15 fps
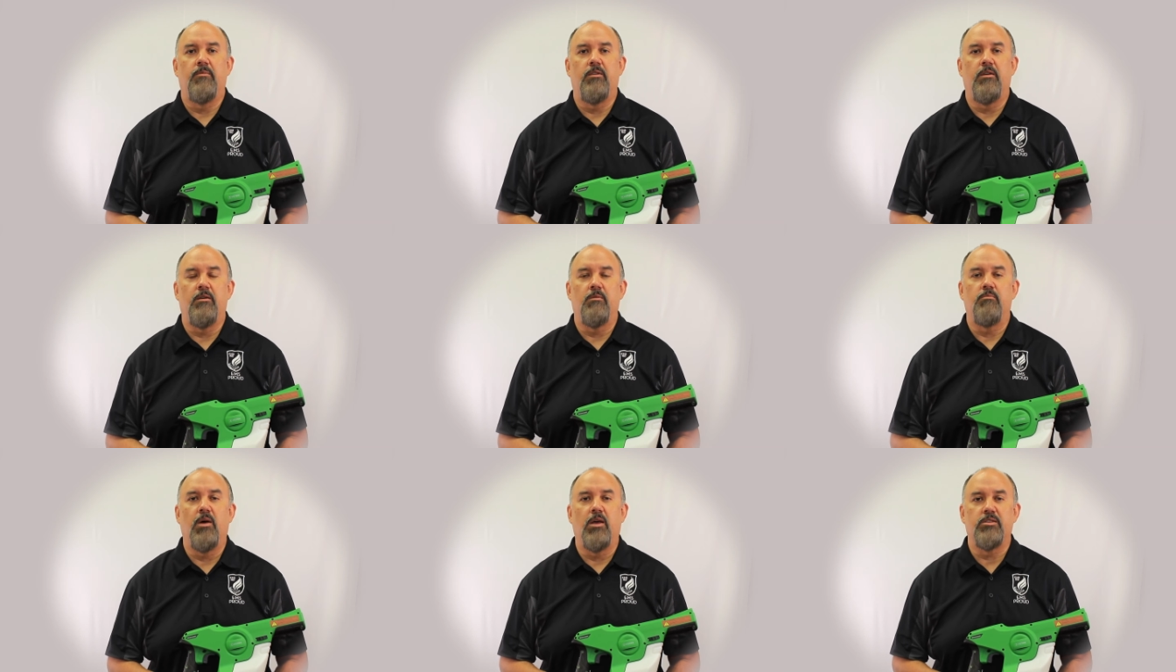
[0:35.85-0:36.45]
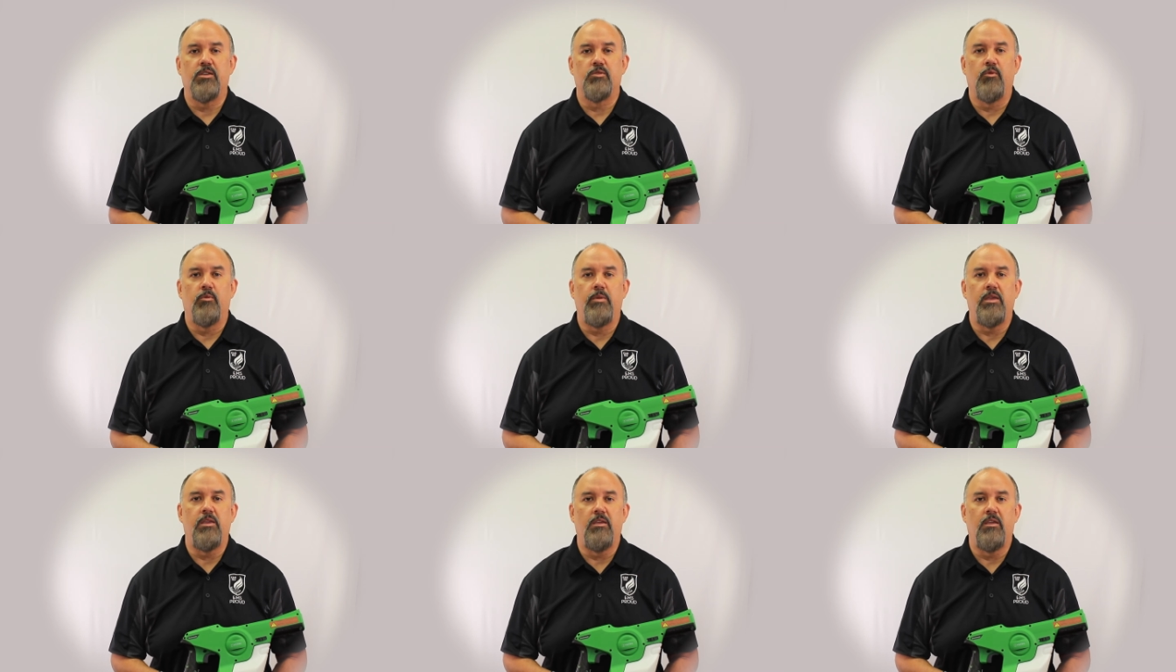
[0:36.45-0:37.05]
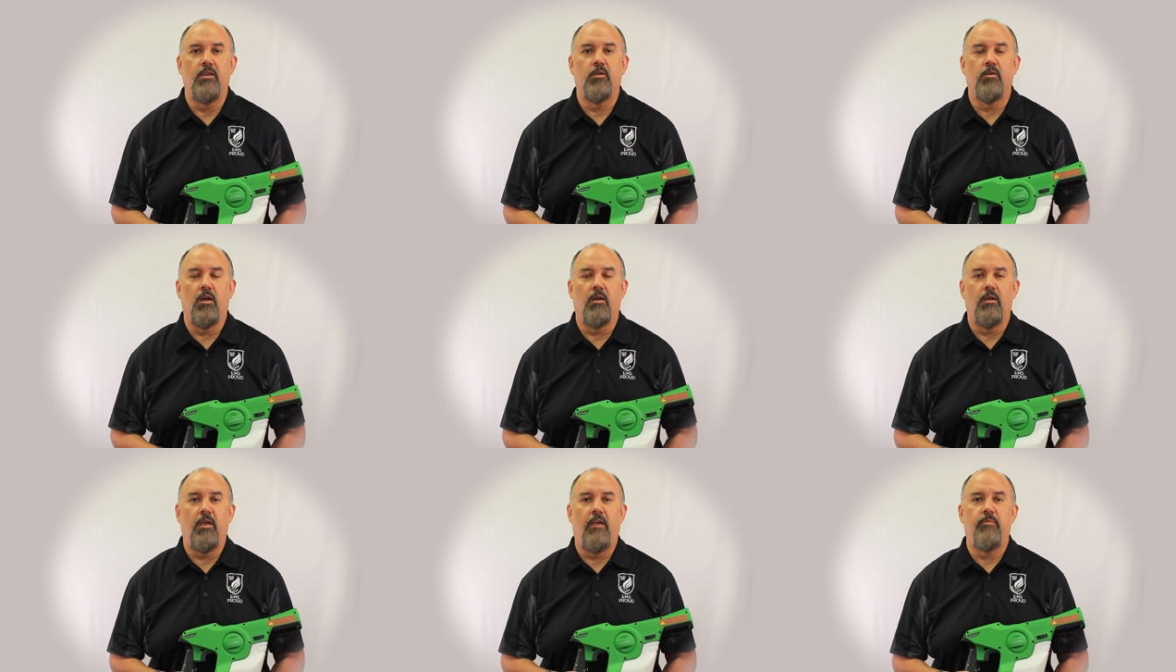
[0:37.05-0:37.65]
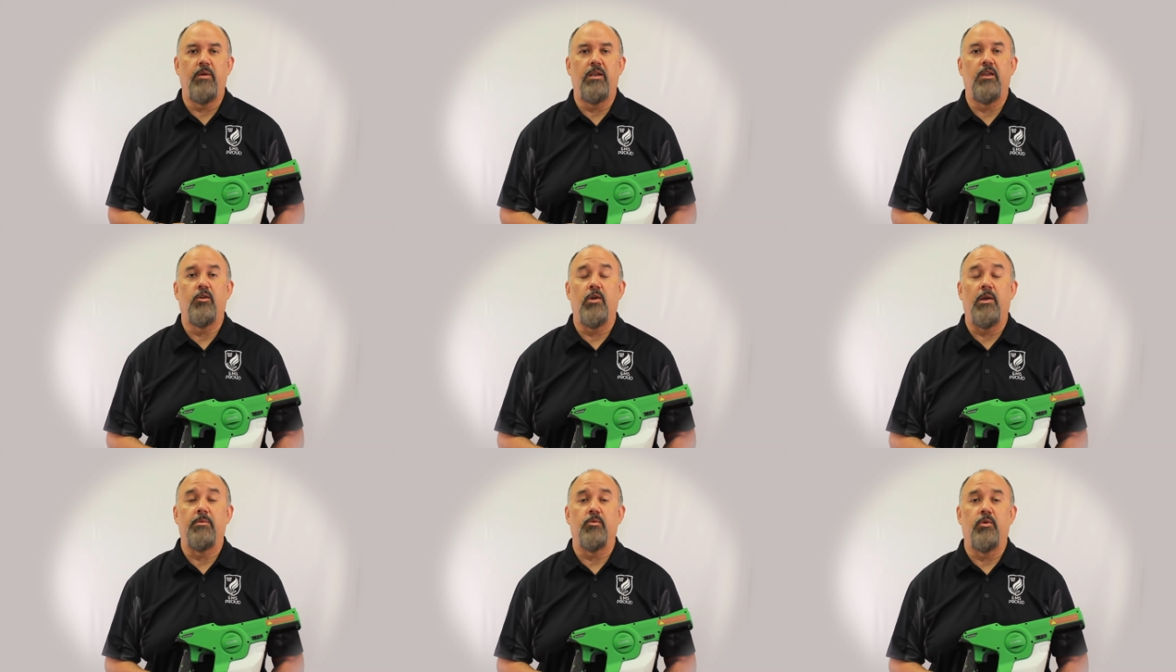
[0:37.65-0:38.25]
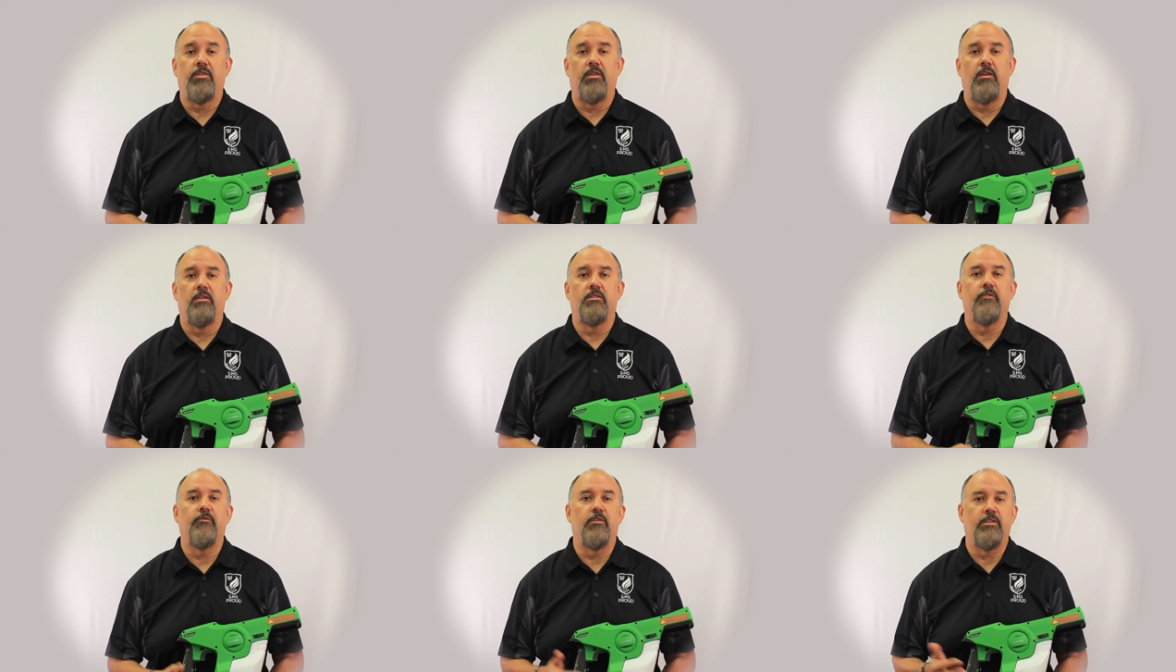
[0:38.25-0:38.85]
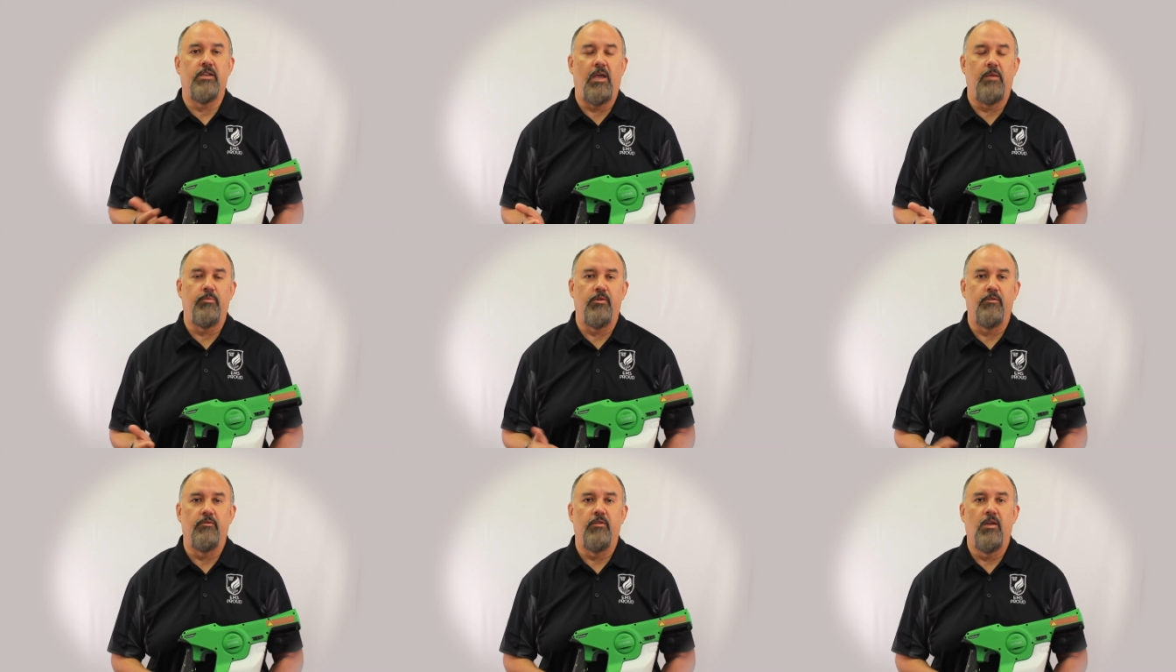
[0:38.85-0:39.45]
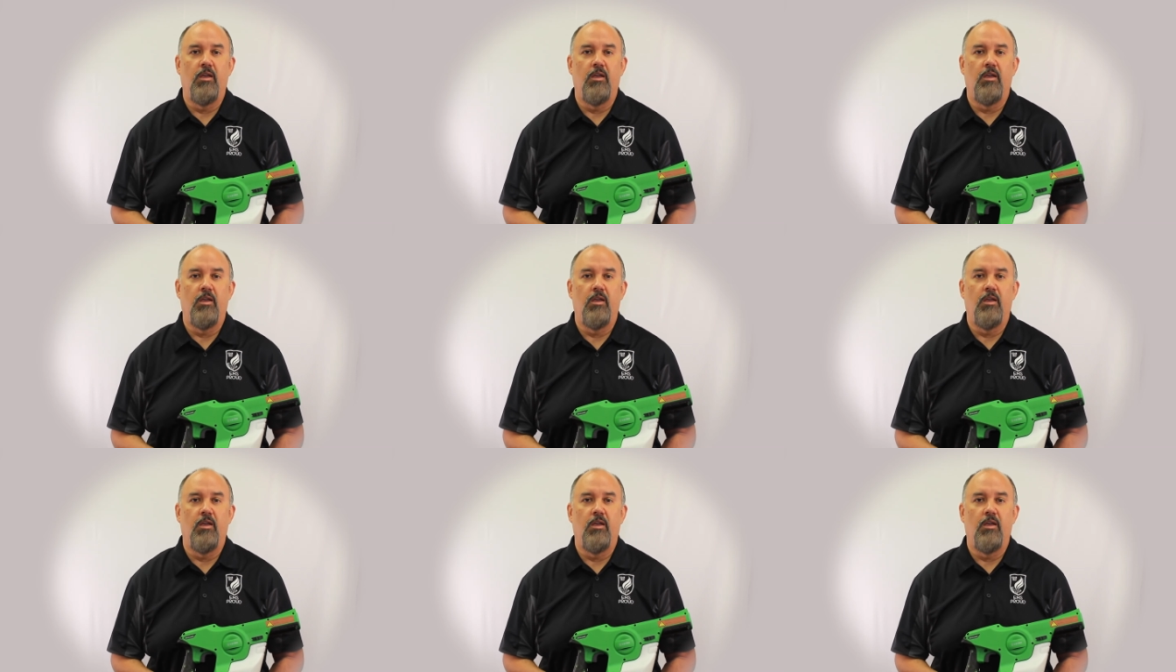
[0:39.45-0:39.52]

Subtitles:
the buses will have been equipped with a different type of